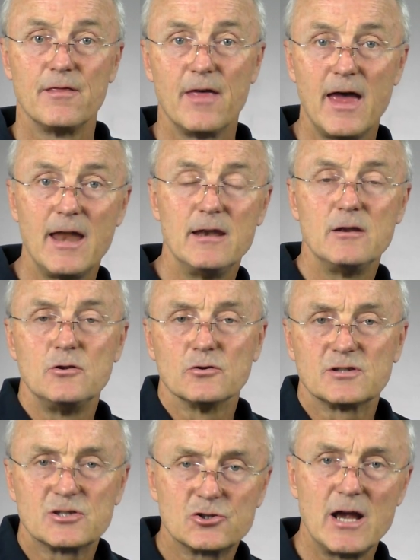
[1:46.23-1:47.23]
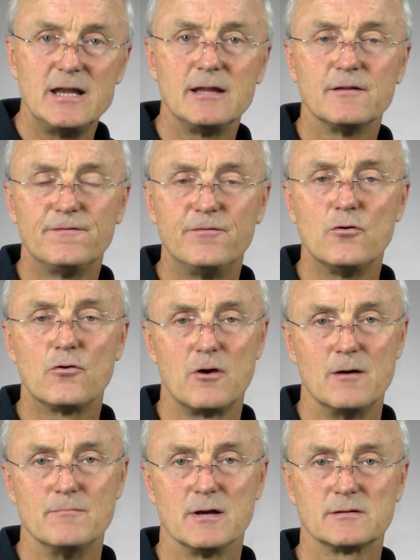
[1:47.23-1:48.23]
then you're straining the
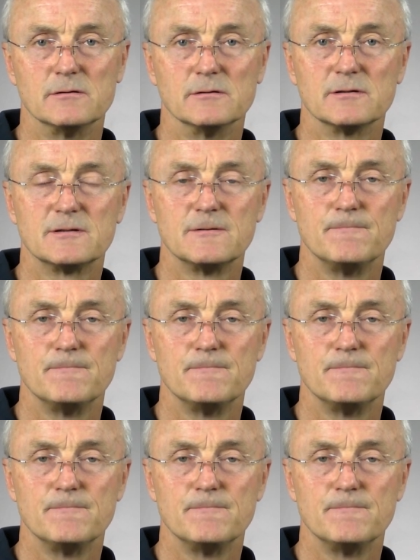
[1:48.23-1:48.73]
forearm muscles.